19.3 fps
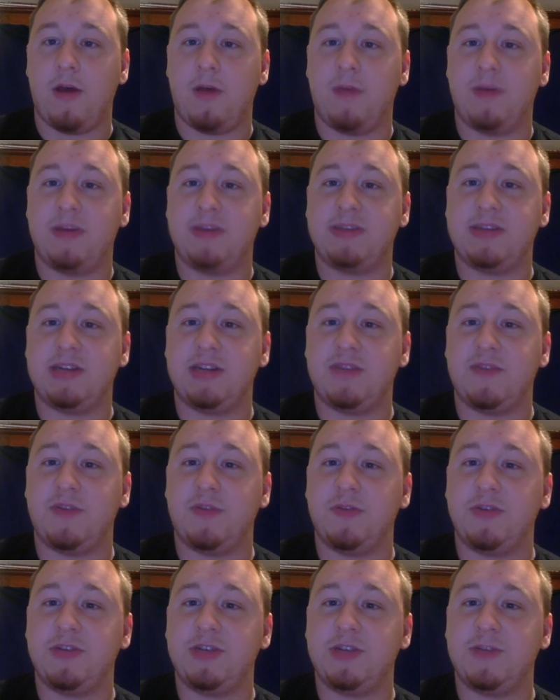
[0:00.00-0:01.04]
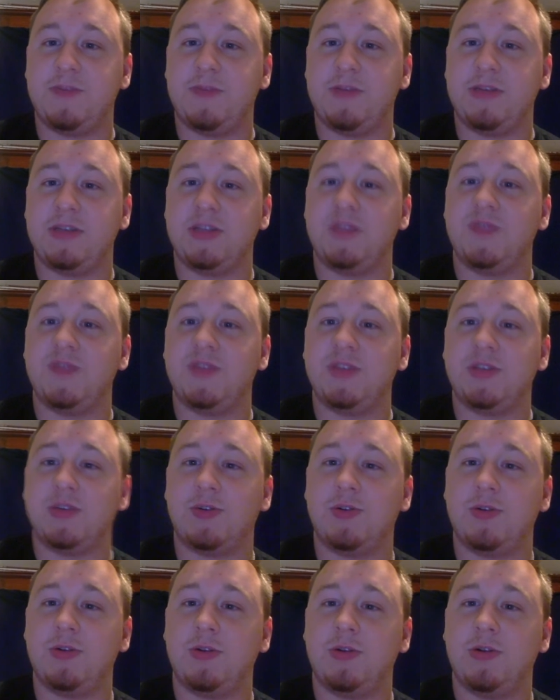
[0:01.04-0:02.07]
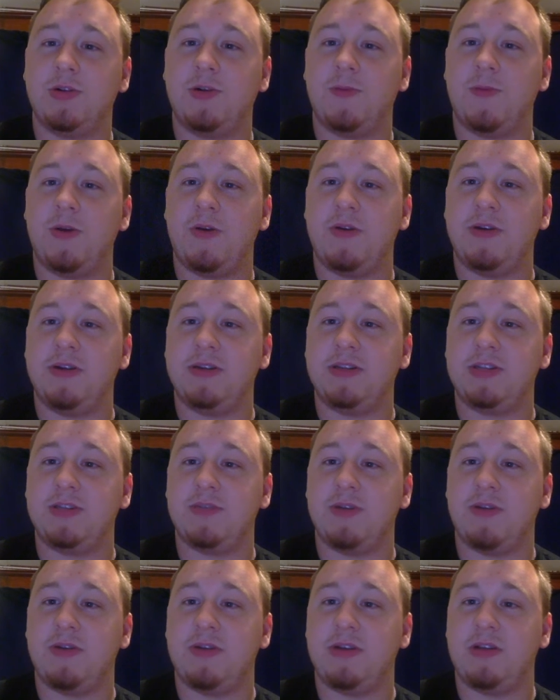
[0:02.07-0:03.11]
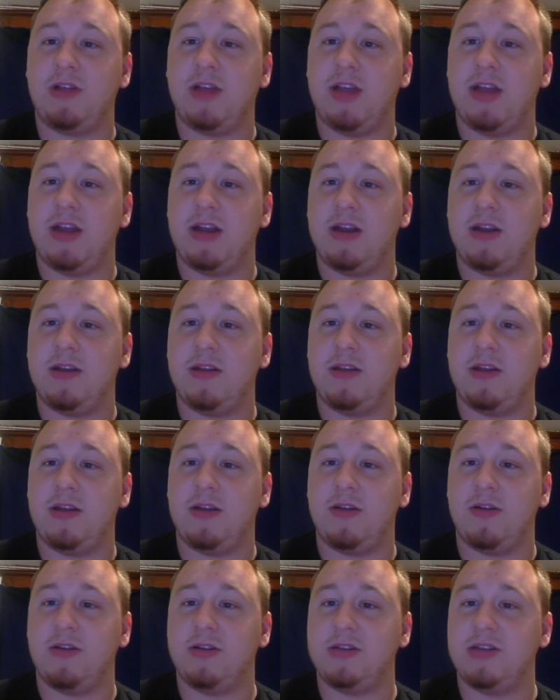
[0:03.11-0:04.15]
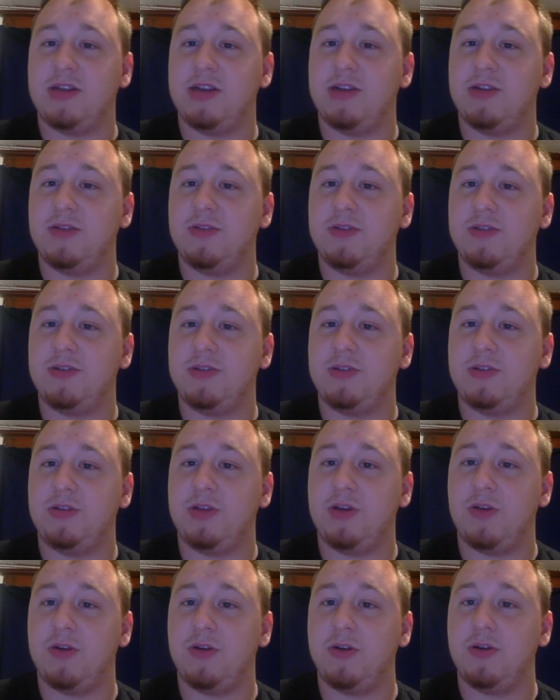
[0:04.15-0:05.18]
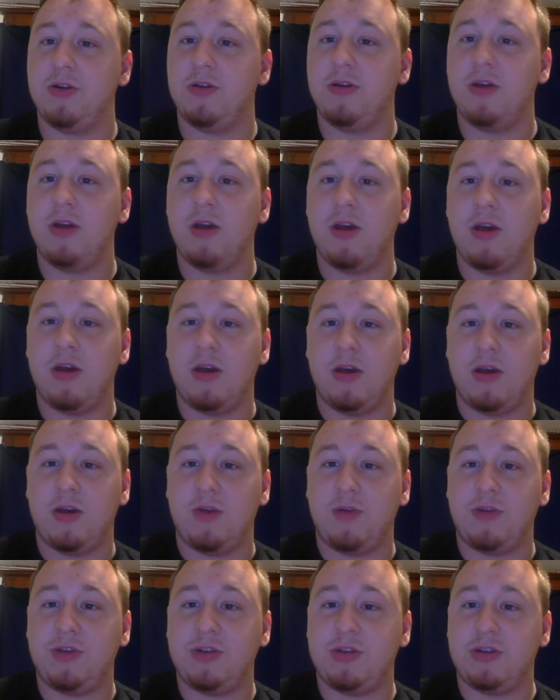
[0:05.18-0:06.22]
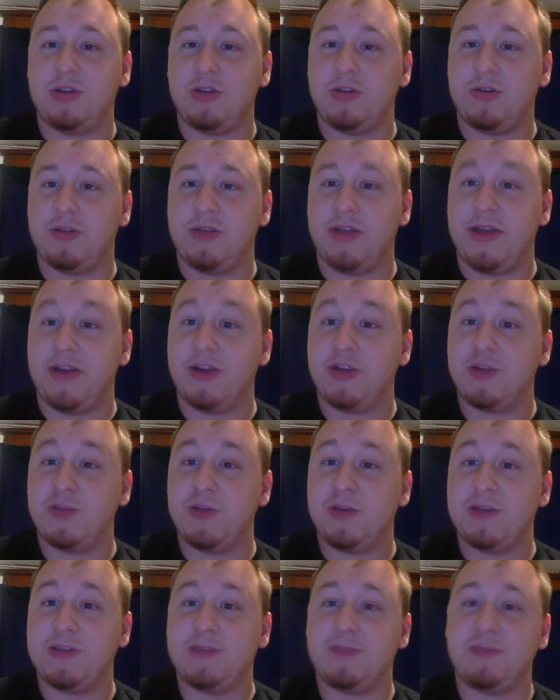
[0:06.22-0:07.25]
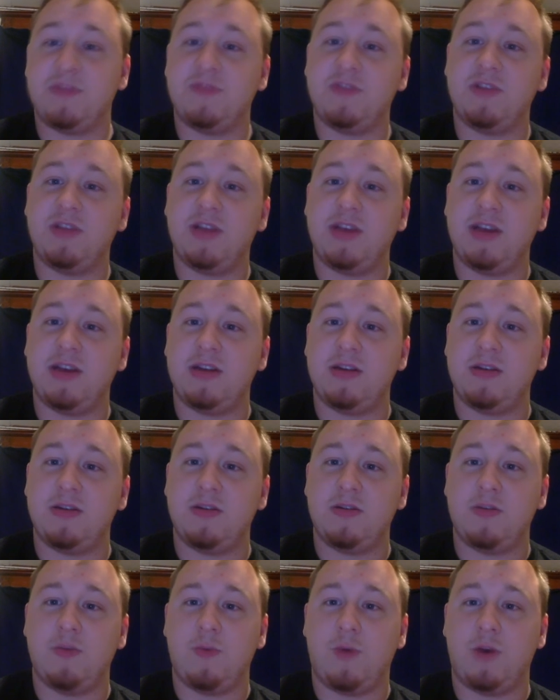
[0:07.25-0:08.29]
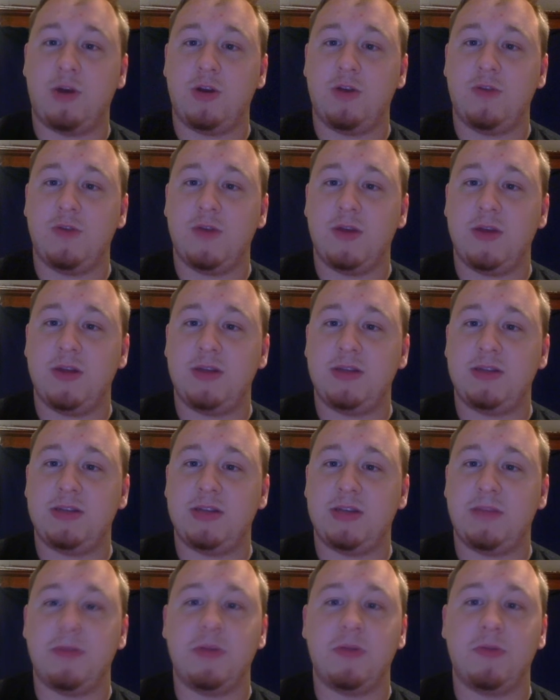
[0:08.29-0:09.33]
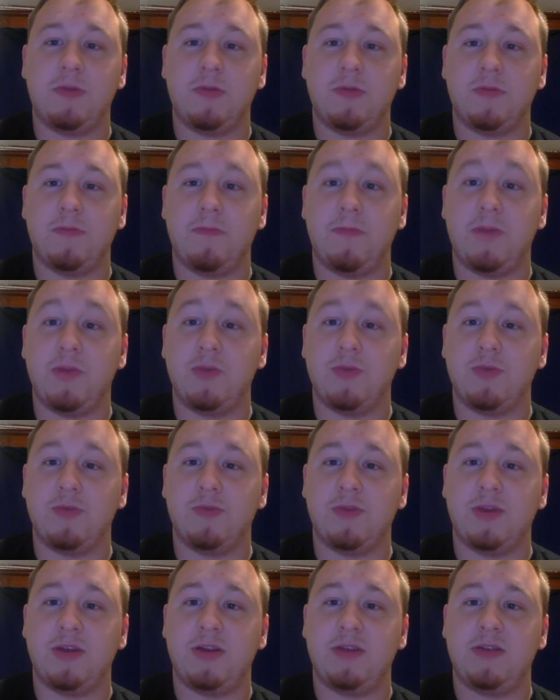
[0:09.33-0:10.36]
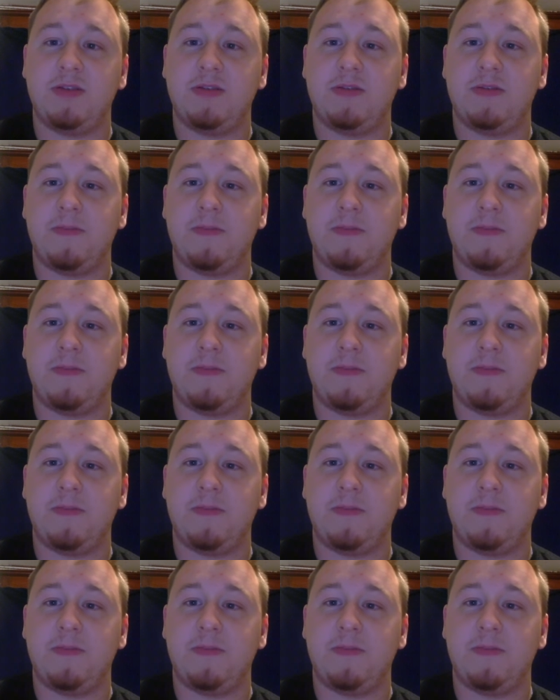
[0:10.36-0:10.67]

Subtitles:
Extent of ownership is physical components surrounding land that are entitled to the owner, which include the airspace above the land, water rights, and mineral rights.